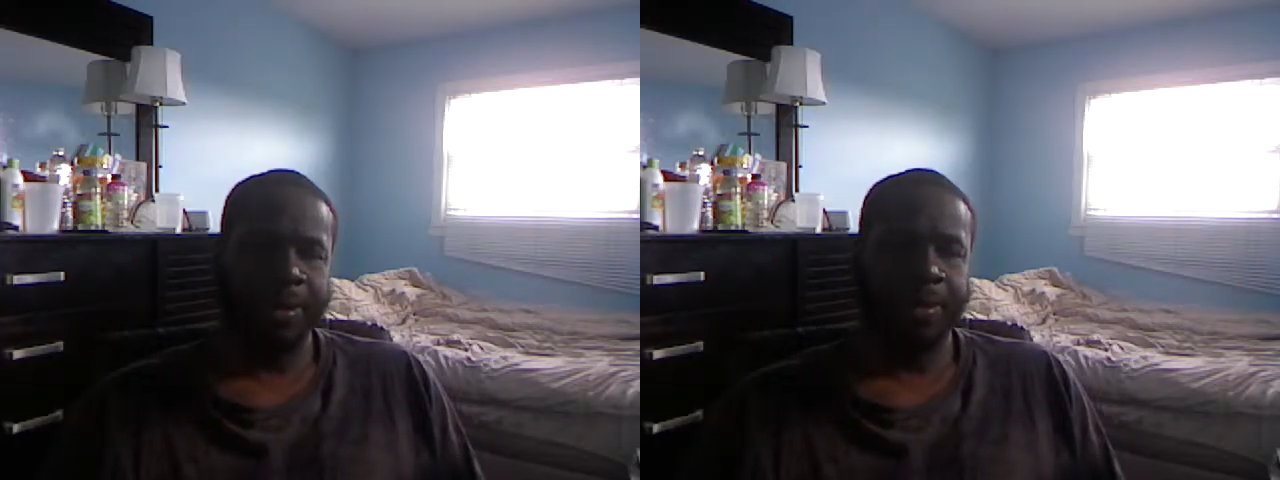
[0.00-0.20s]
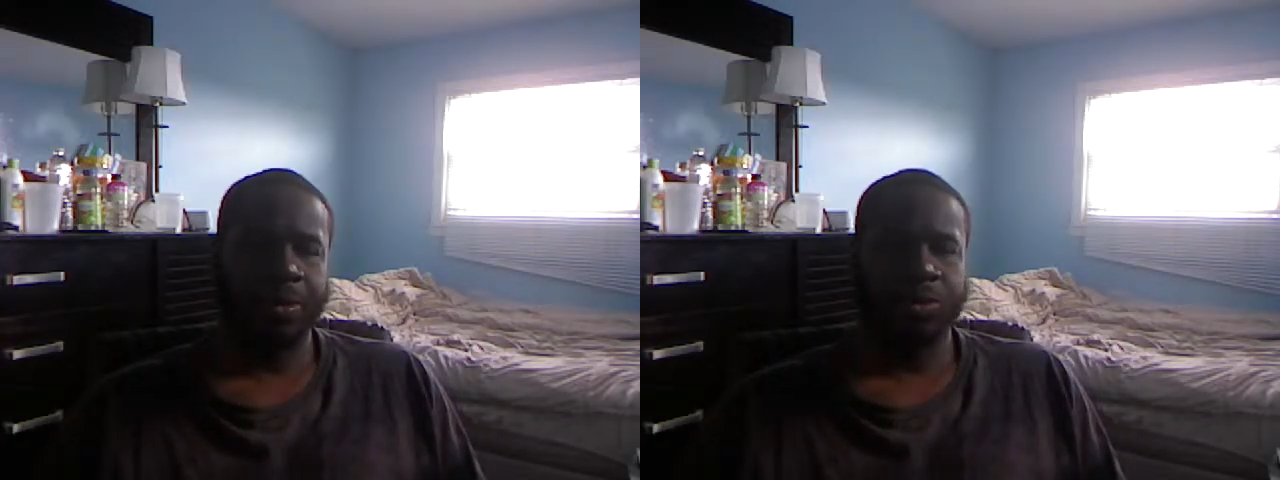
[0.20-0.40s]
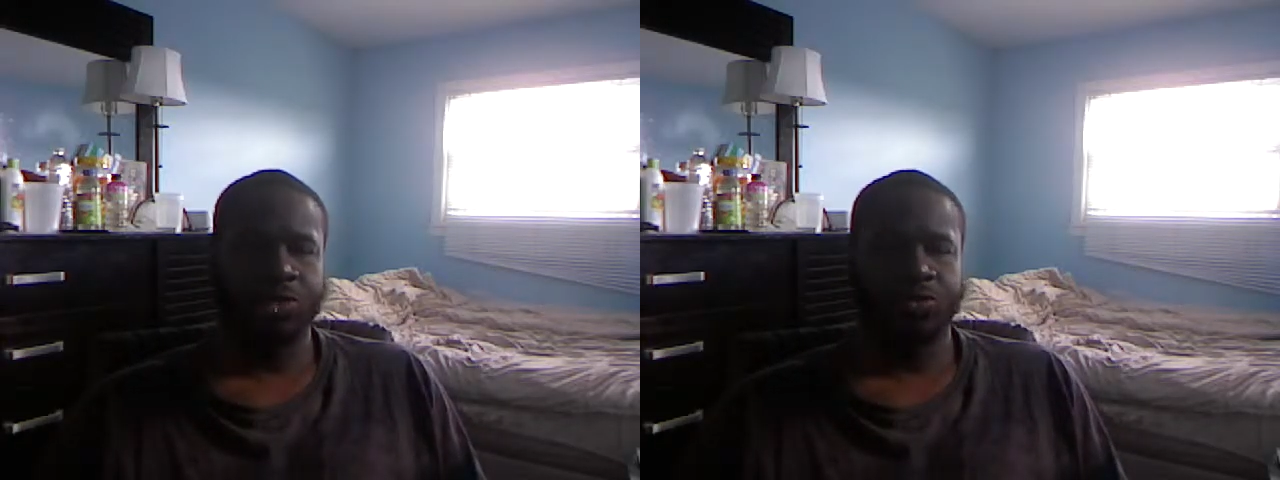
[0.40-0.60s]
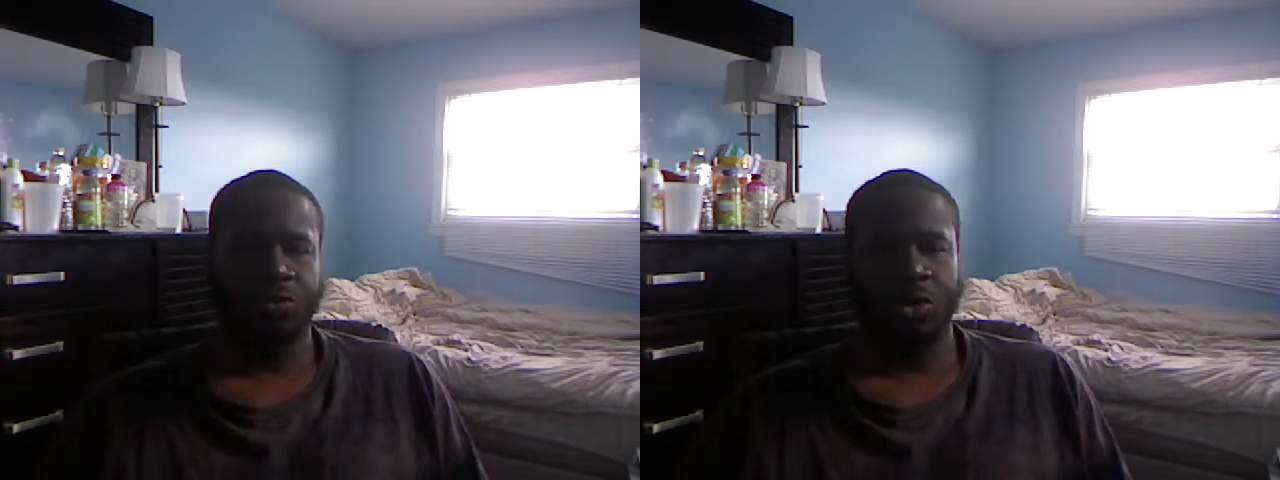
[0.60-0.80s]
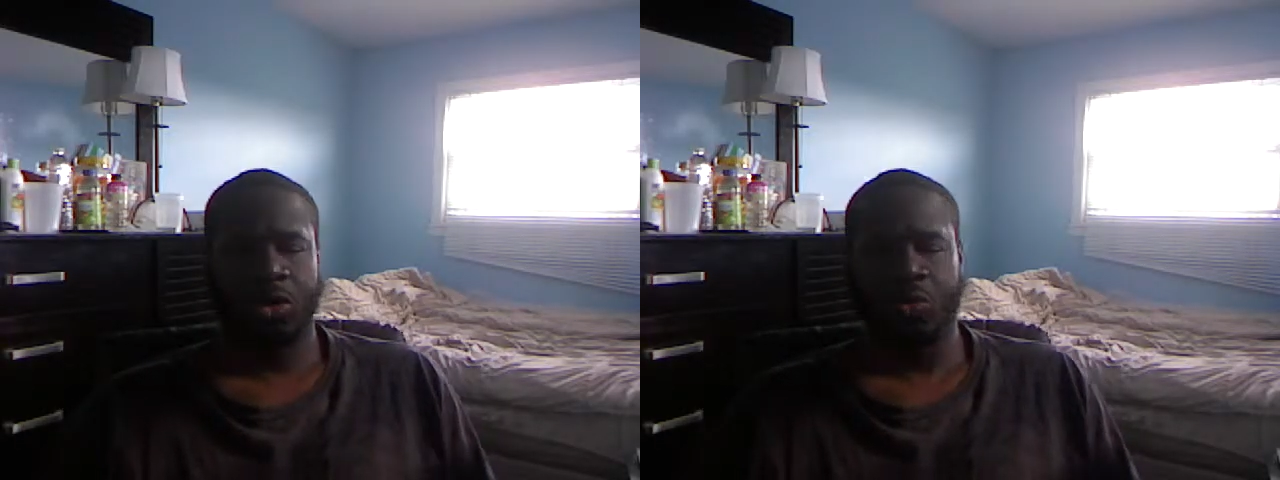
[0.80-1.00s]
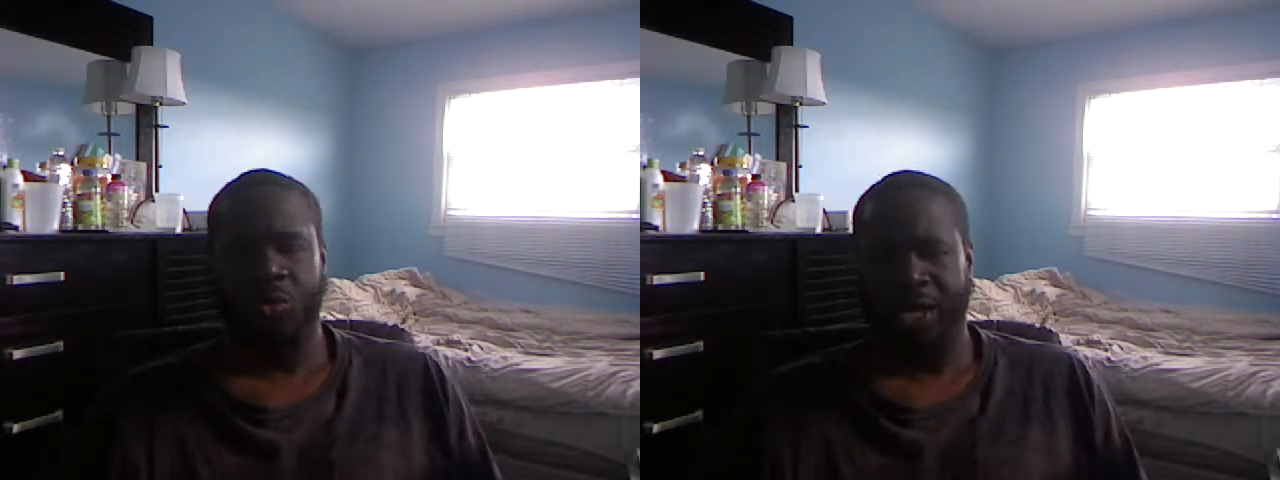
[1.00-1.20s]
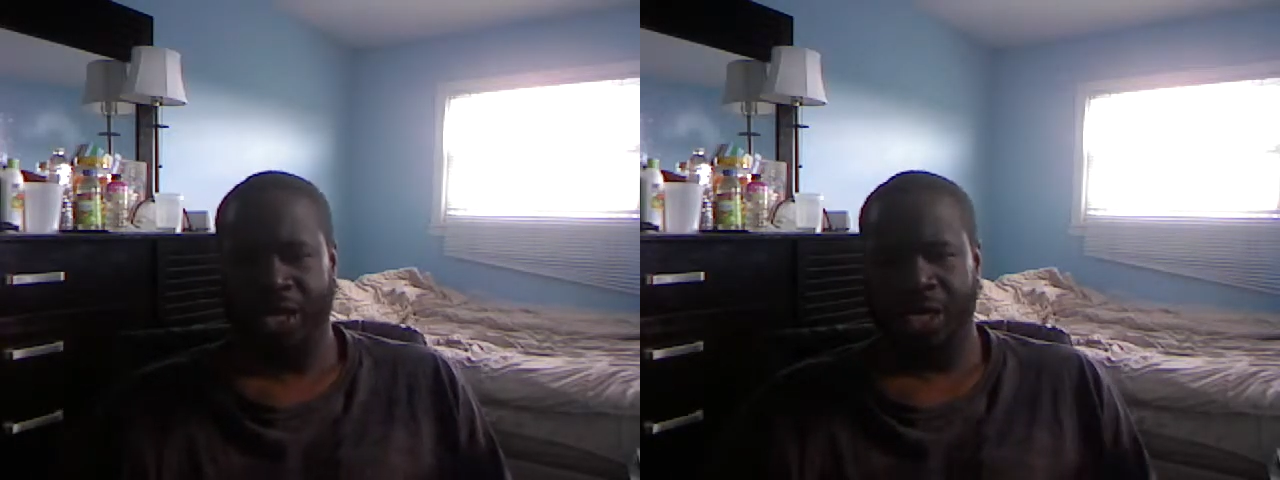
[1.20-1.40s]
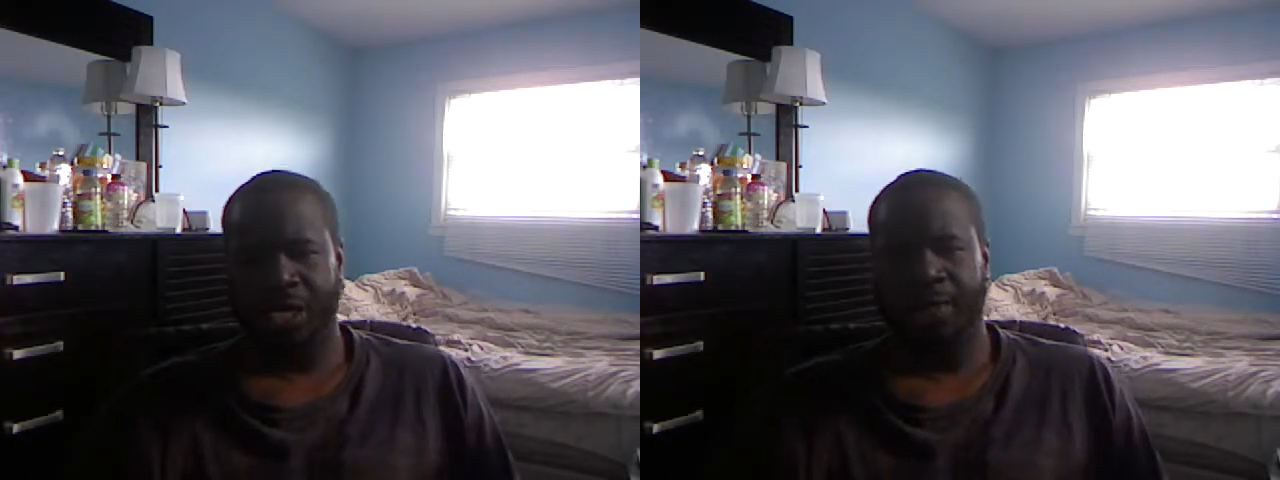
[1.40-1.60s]
people, what's wrong? Wake
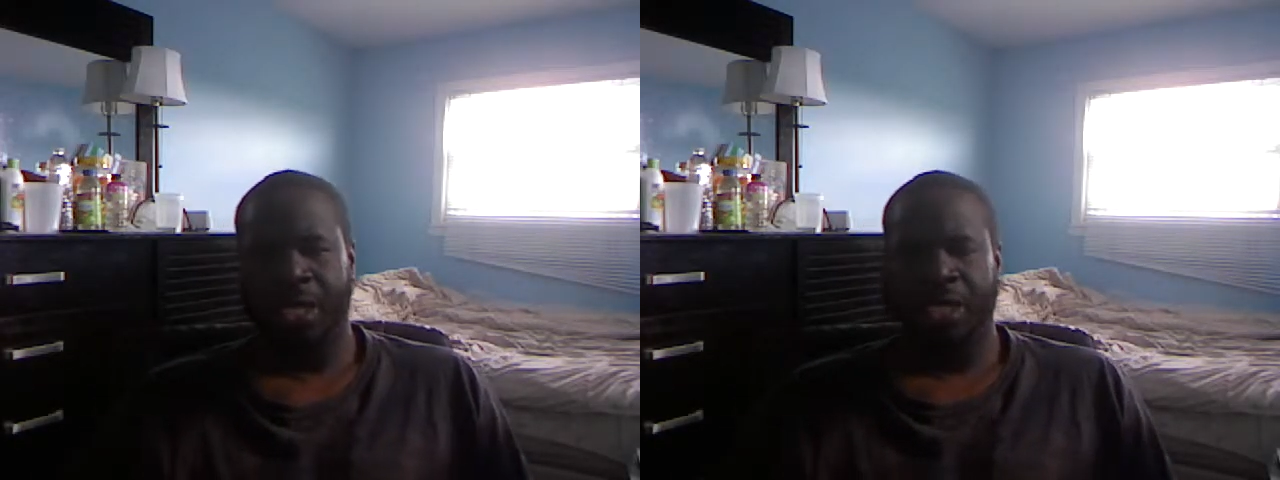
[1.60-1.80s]
up.